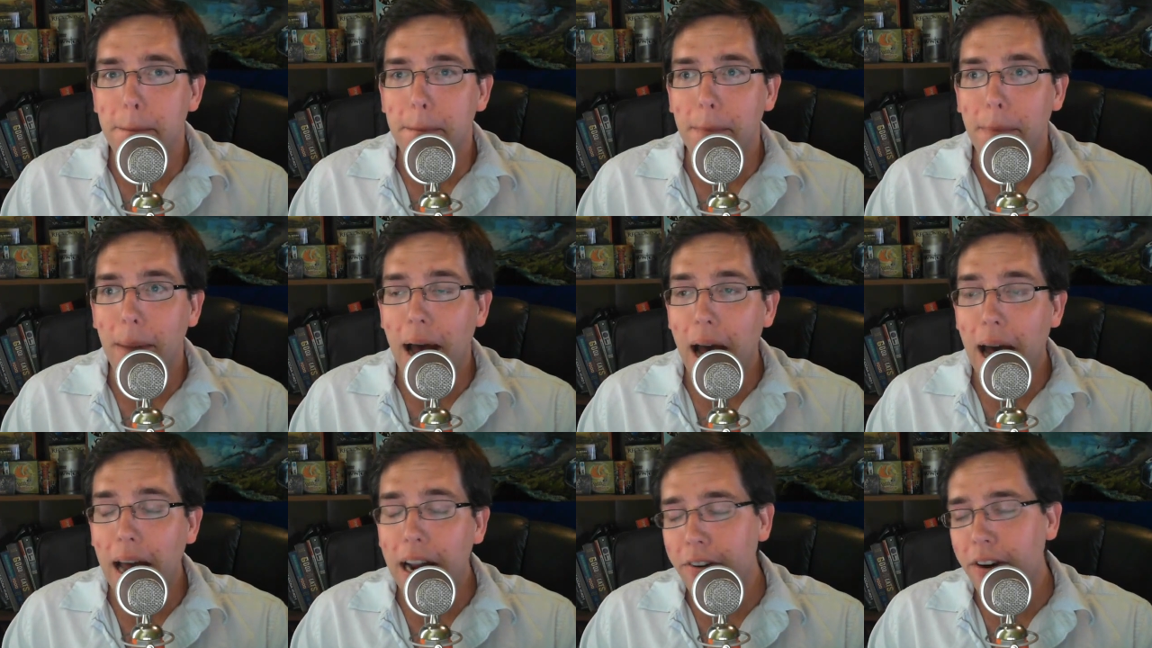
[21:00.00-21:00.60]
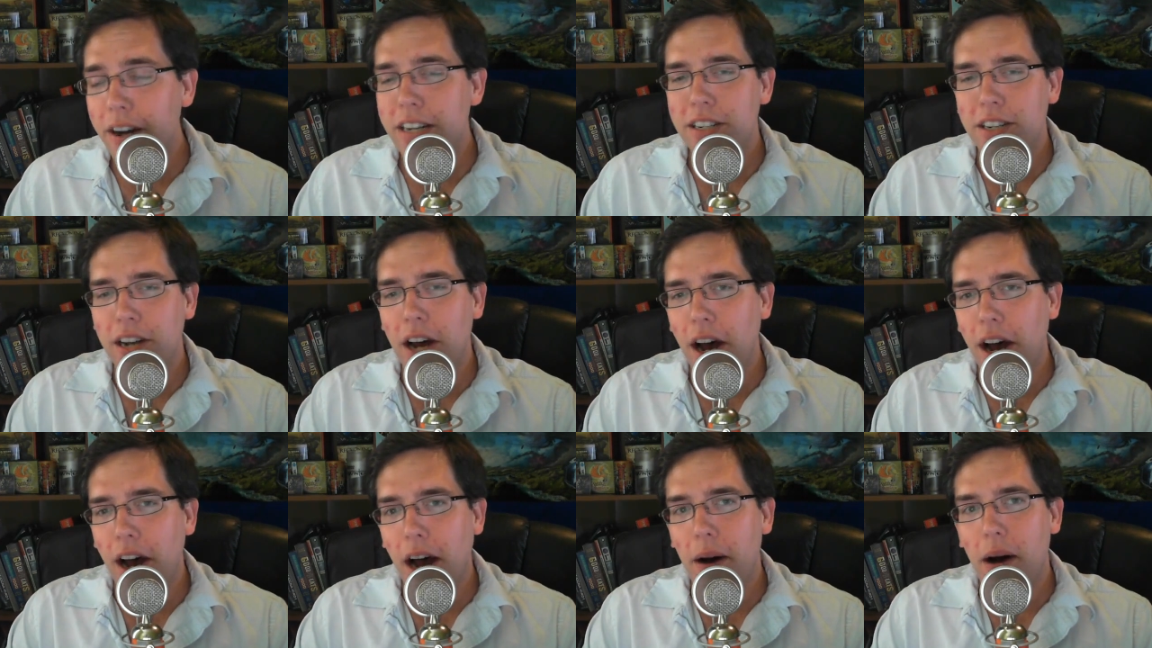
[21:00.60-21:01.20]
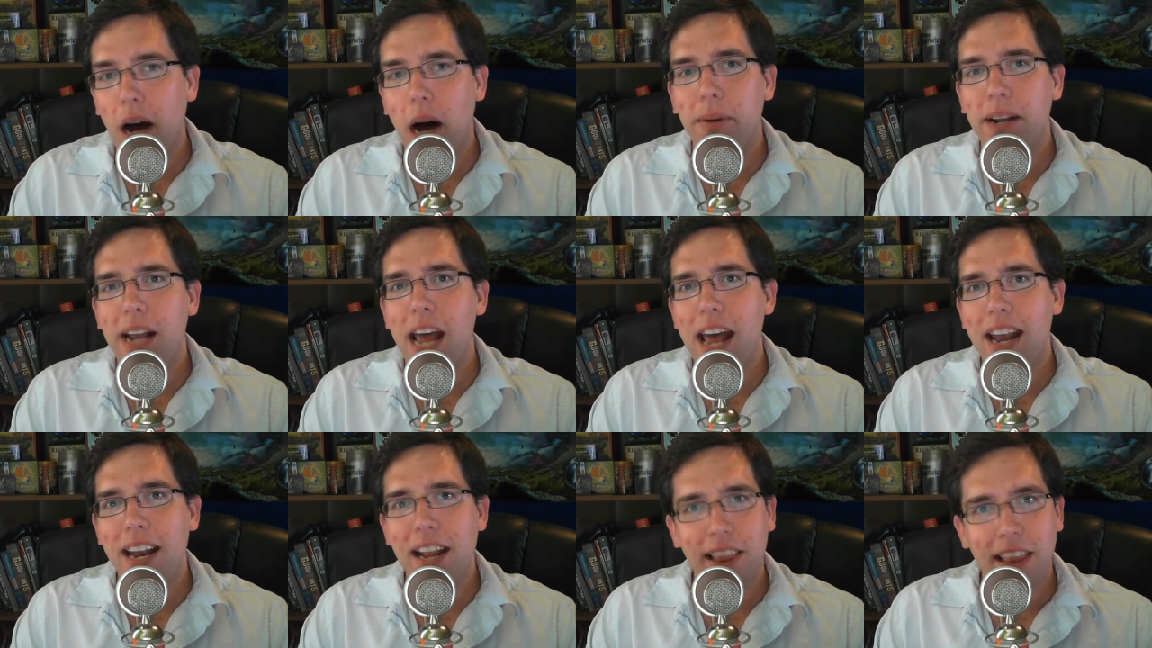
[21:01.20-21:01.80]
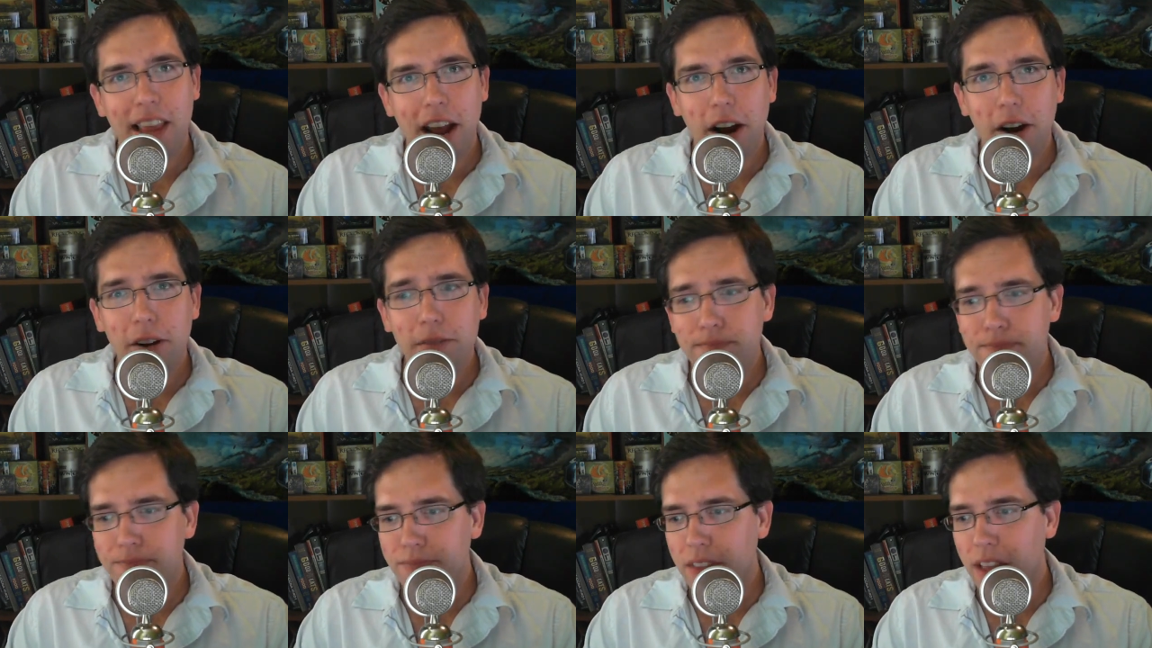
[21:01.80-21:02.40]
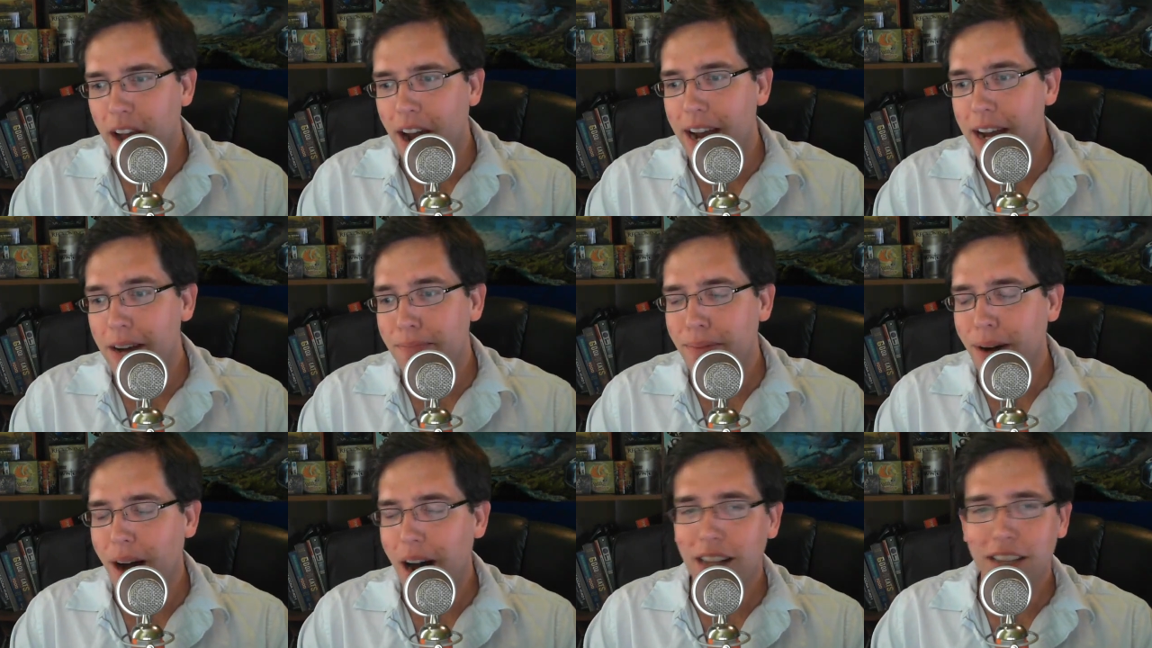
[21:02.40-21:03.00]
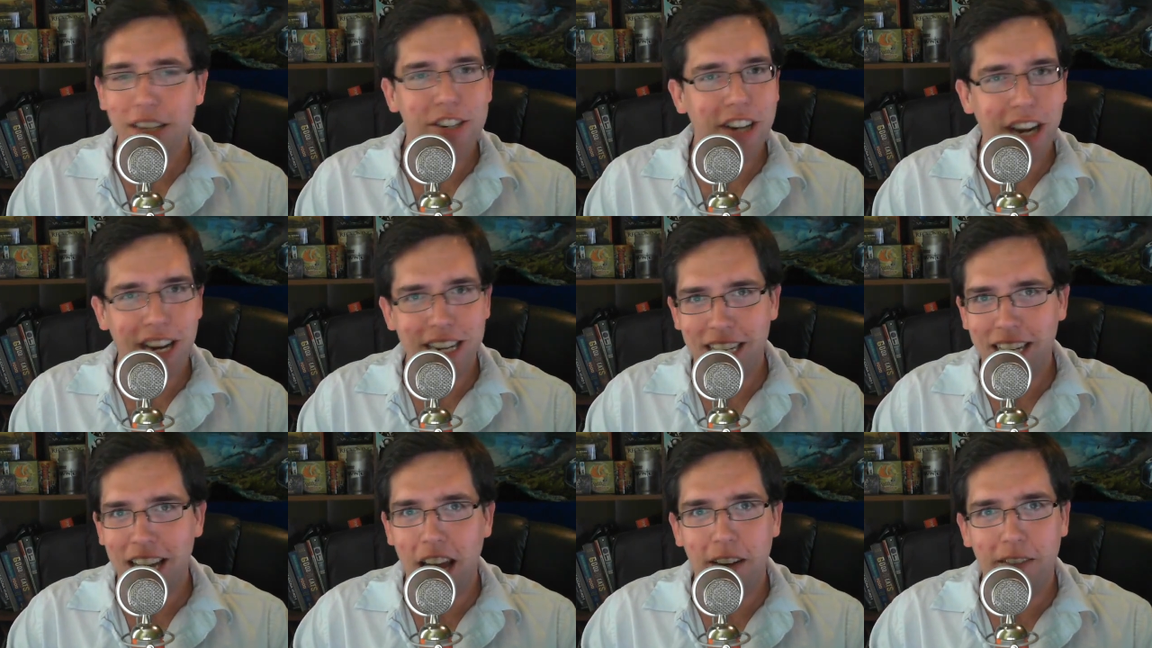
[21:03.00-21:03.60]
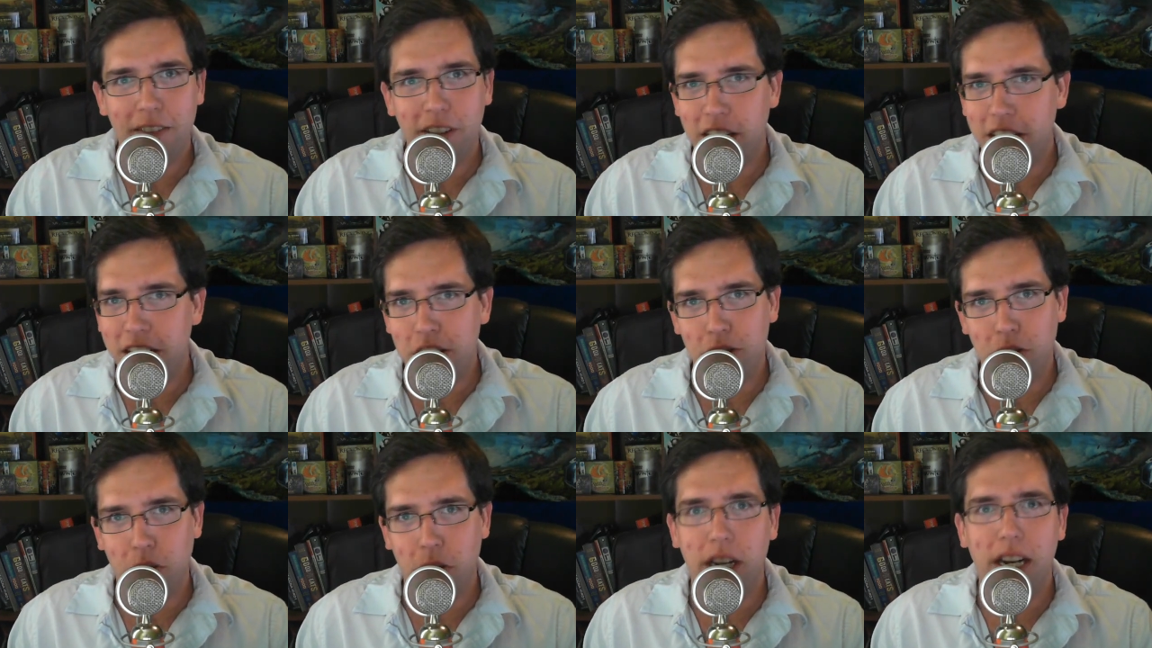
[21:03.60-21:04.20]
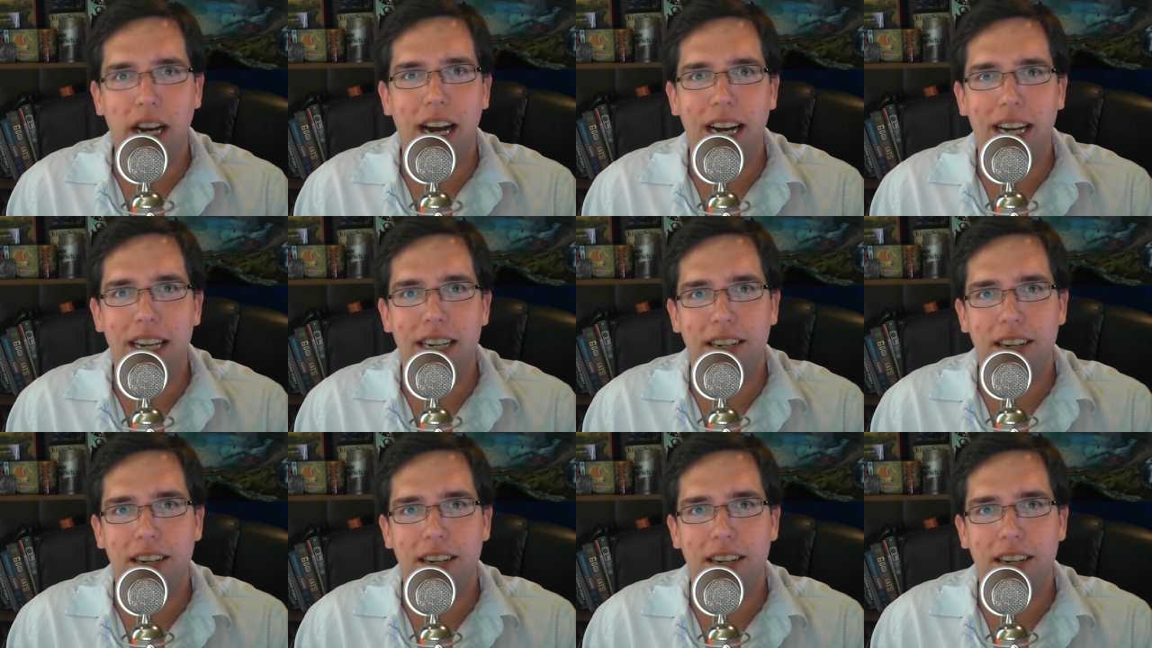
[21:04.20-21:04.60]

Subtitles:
Anyways, I'm going to end it there. I apologize again for the disorganized